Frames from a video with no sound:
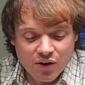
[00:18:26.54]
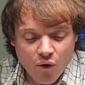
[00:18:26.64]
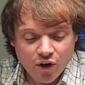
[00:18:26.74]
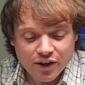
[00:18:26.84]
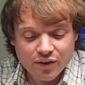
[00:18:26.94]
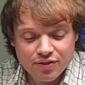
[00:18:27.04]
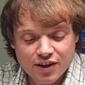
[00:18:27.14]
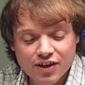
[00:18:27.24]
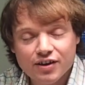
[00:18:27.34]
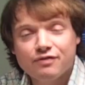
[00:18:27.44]
Or you can
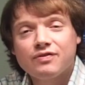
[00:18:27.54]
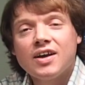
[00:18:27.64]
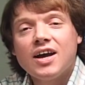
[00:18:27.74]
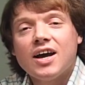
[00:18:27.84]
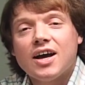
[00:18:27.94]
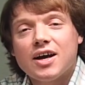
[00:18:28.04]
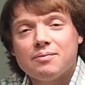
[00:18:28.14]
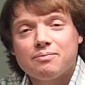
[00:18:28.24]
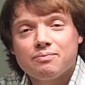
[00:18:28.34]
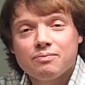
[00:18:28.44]
think of
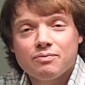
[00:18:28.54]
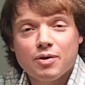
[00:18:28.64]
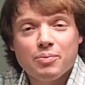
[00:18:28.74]
the